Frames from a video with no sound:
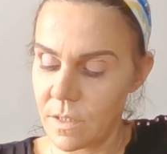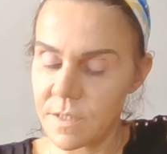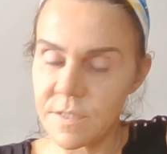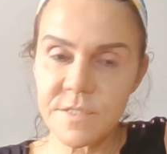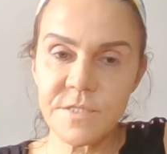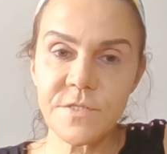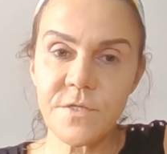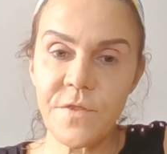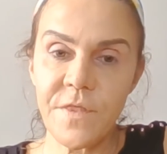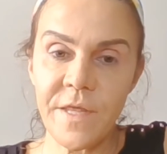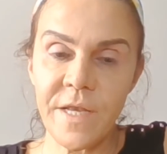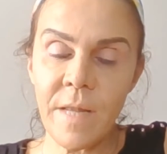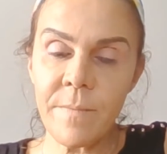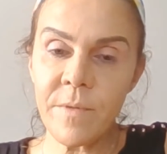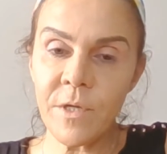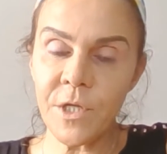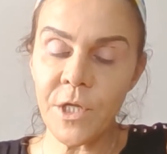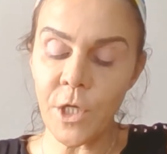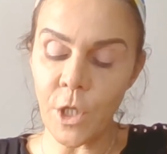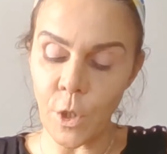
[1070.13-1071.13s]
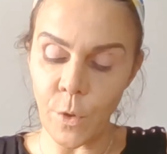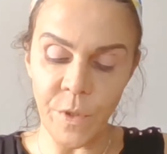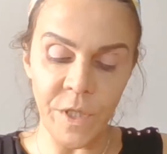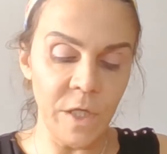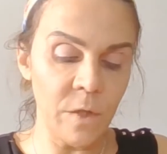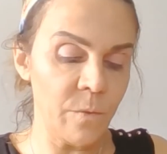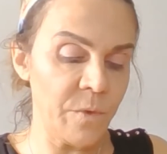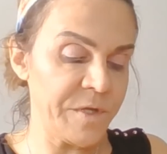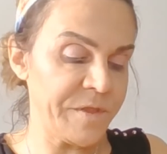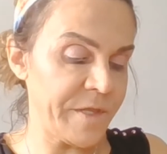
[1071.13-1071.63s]
So then I'm gonna go
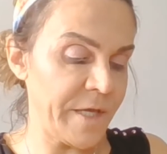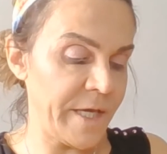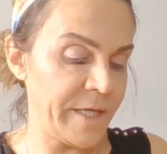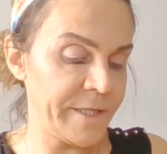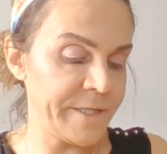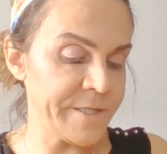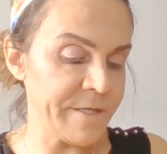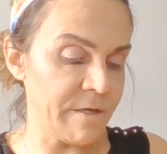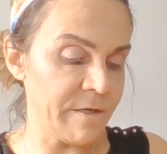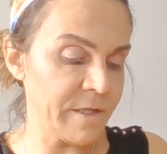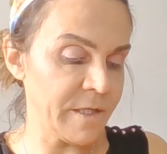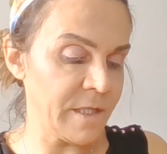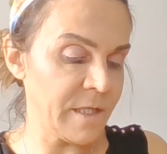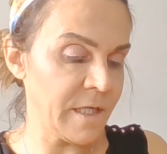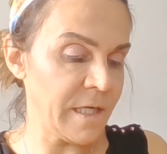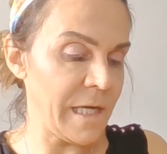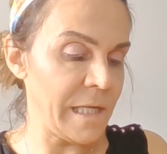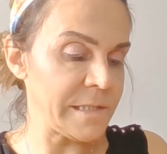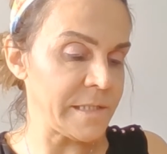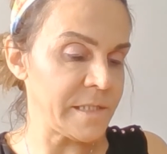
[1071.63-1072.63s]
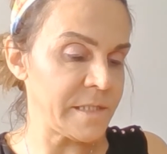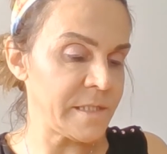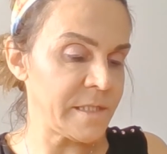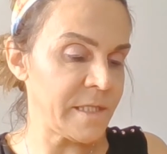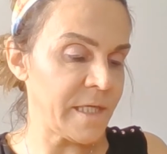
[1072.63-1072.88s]
in with a darker color,